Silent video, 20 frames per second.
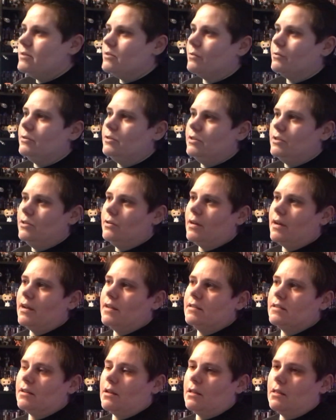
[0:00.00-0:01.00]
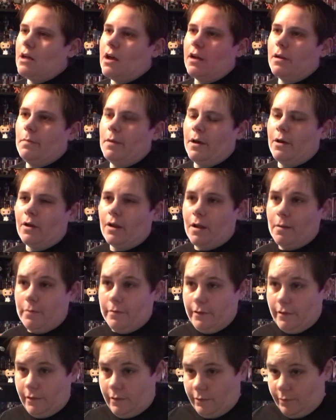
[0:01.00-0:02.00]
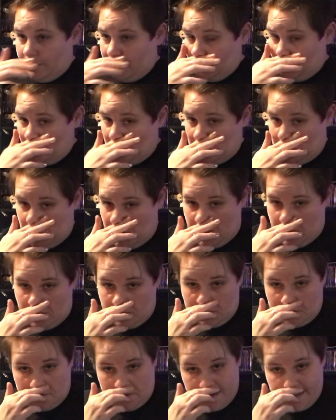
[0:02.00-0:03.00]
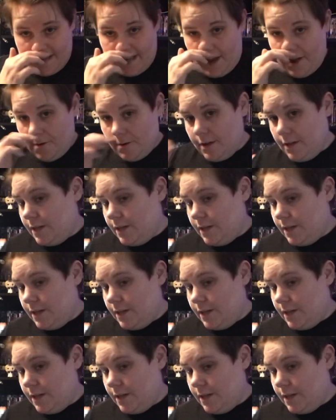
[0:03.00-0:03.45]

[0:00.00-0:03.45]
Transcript: told you guys a lot about a couple of the thrift stores I go to in town,